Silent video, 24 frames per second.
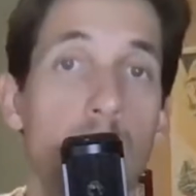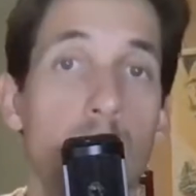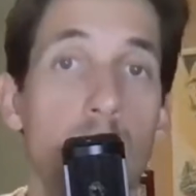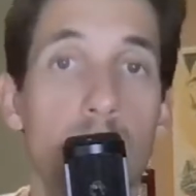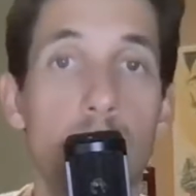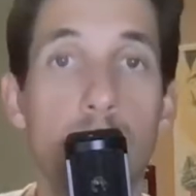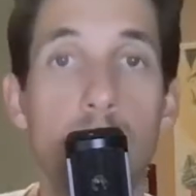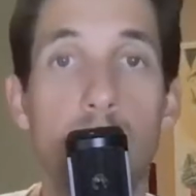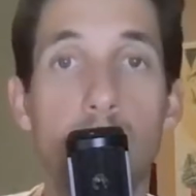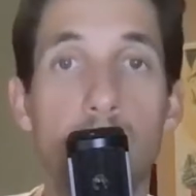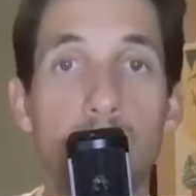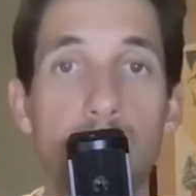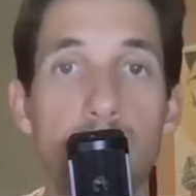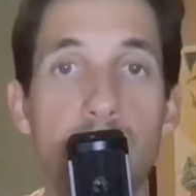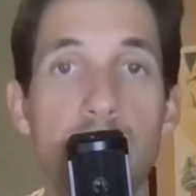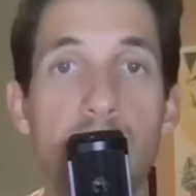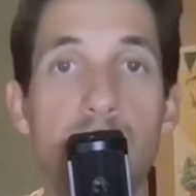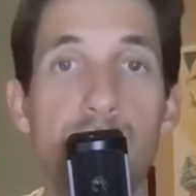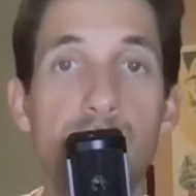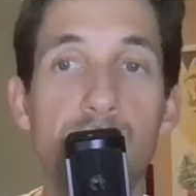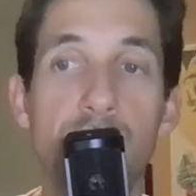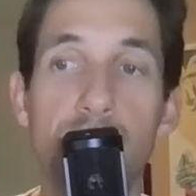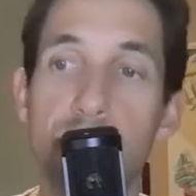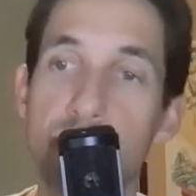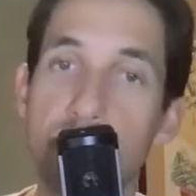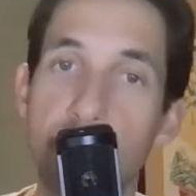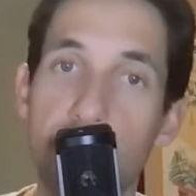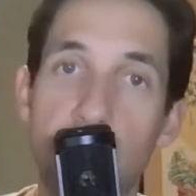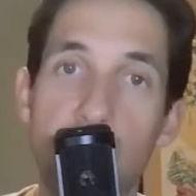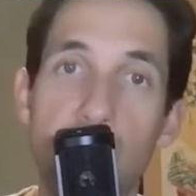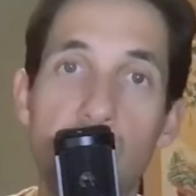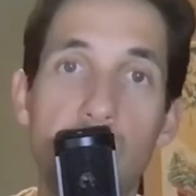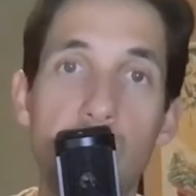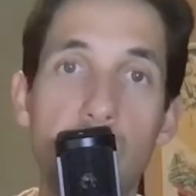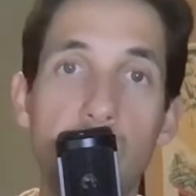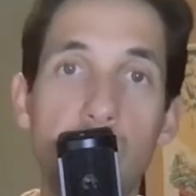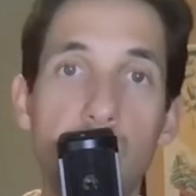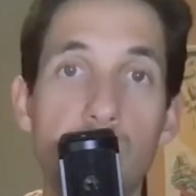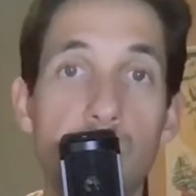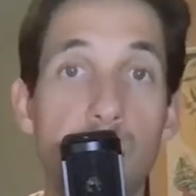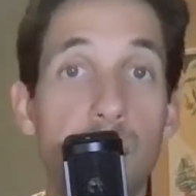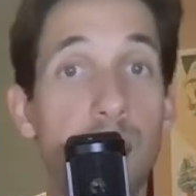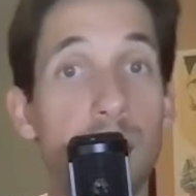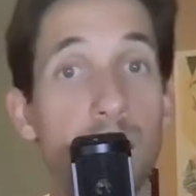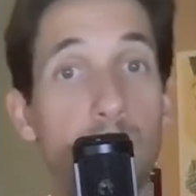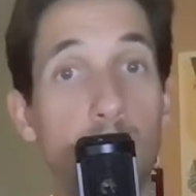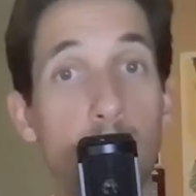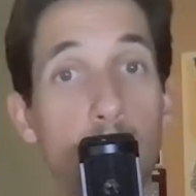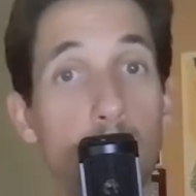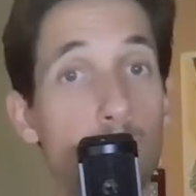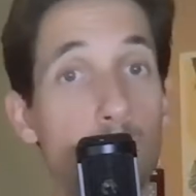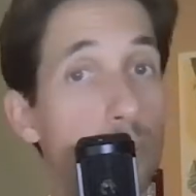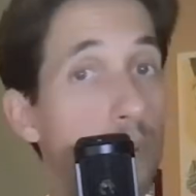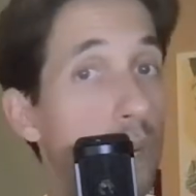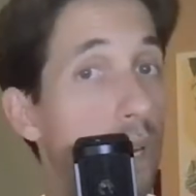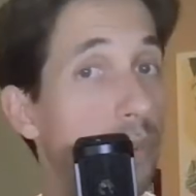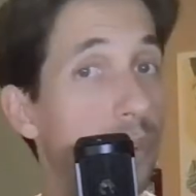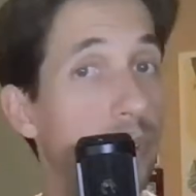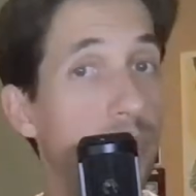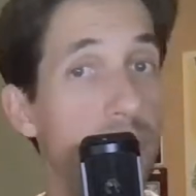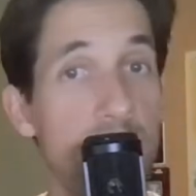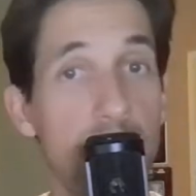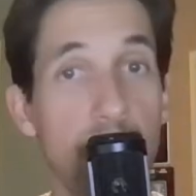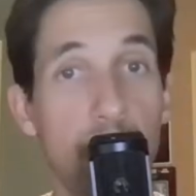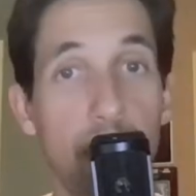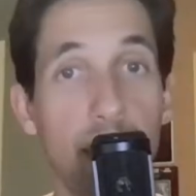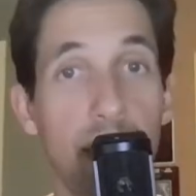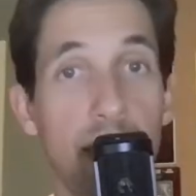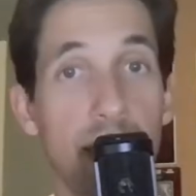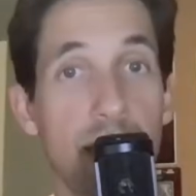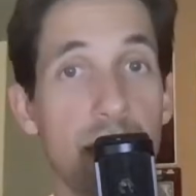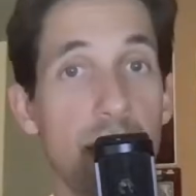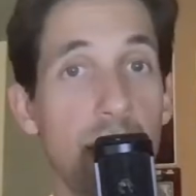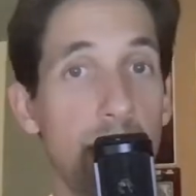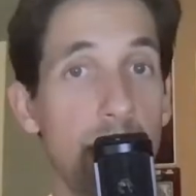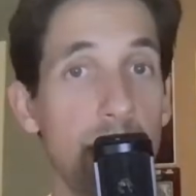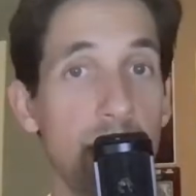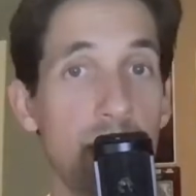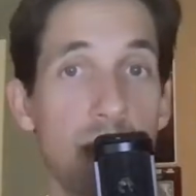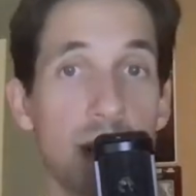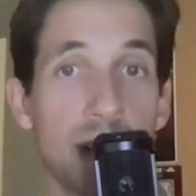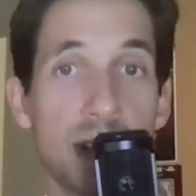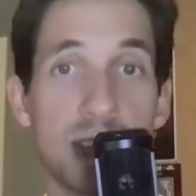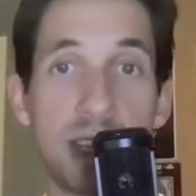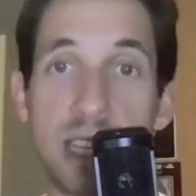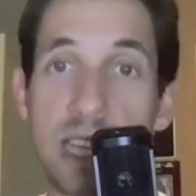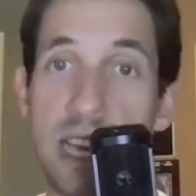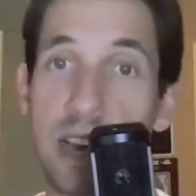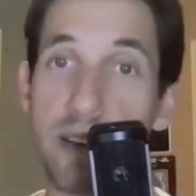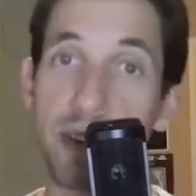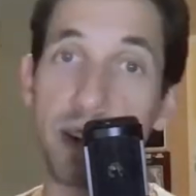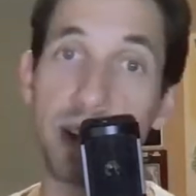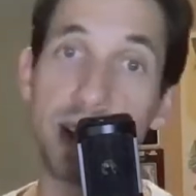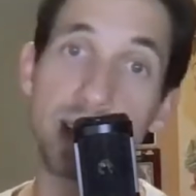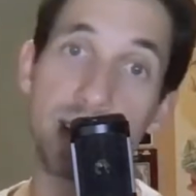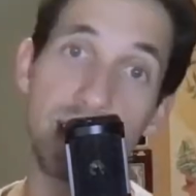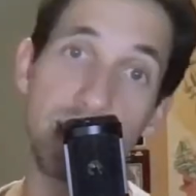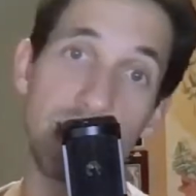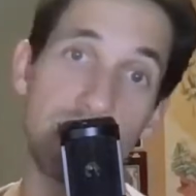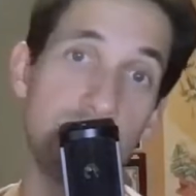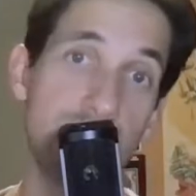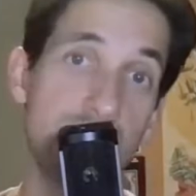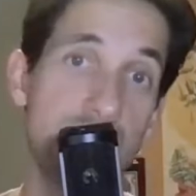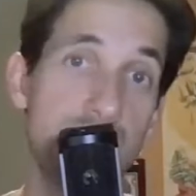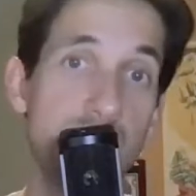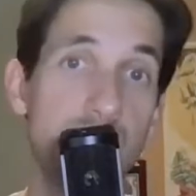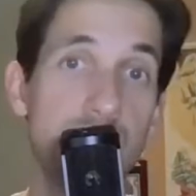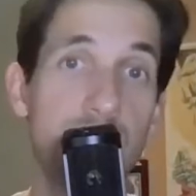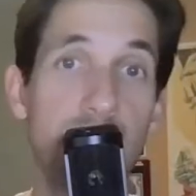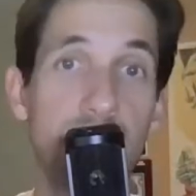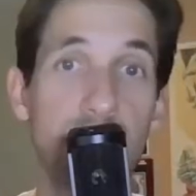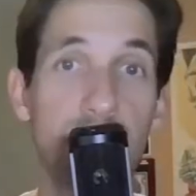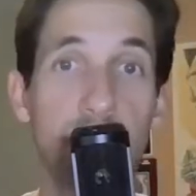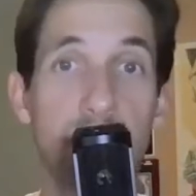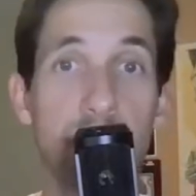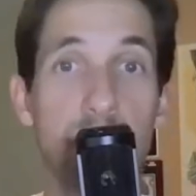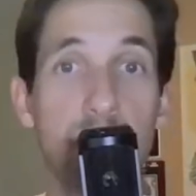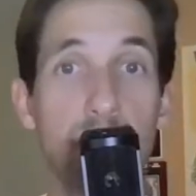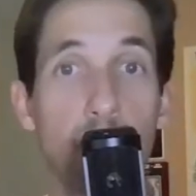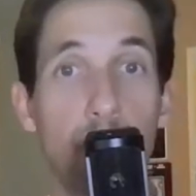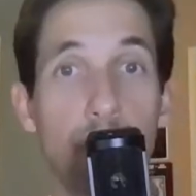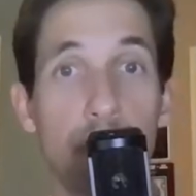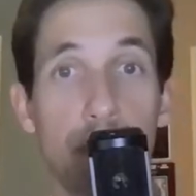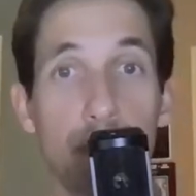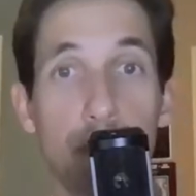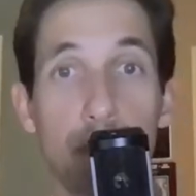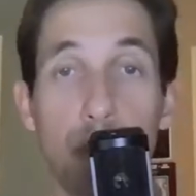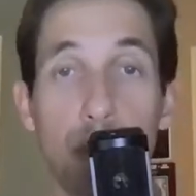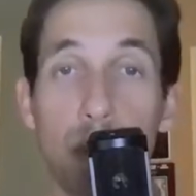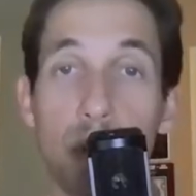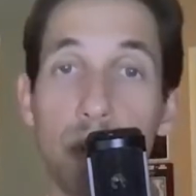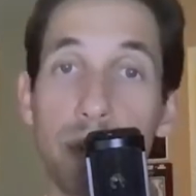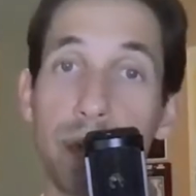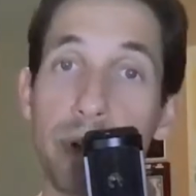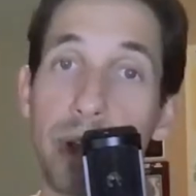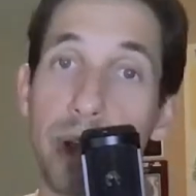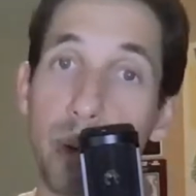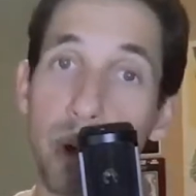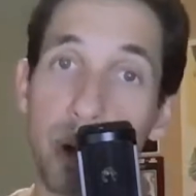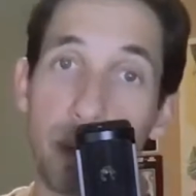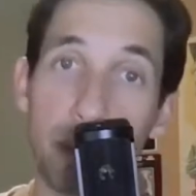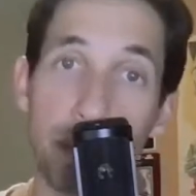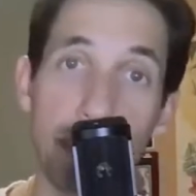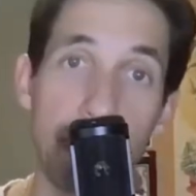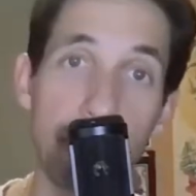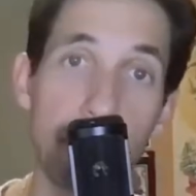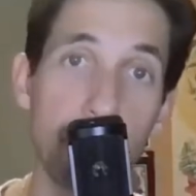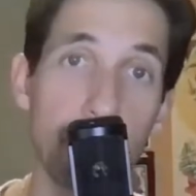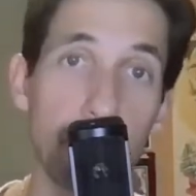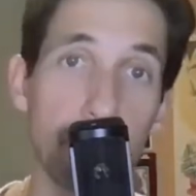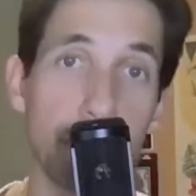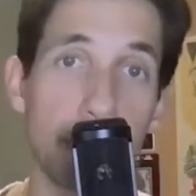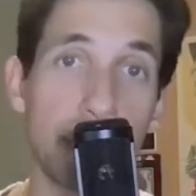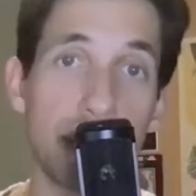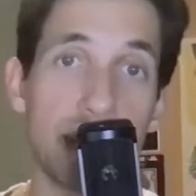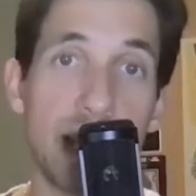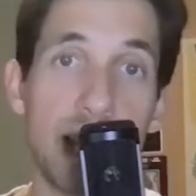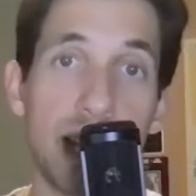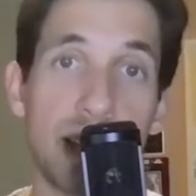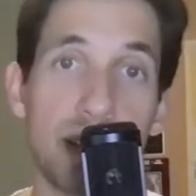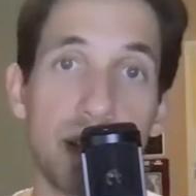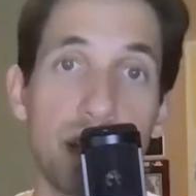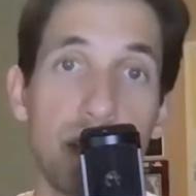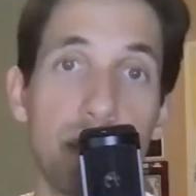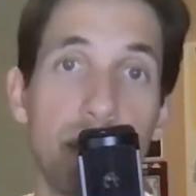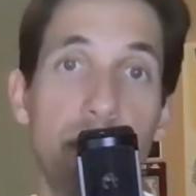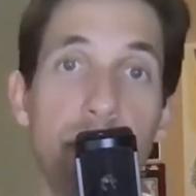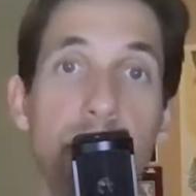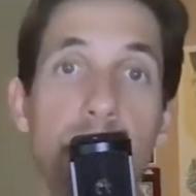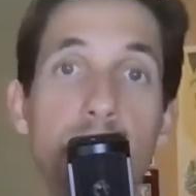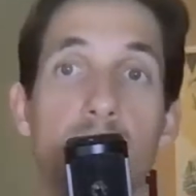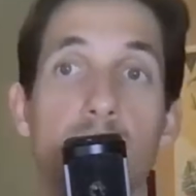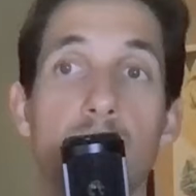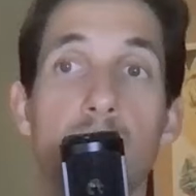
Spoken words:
you go to the agent, you say, hey, I got a cool movie. It's a great script called Seven. It's like this detective story. It's really wonderful. I want to play the older detective.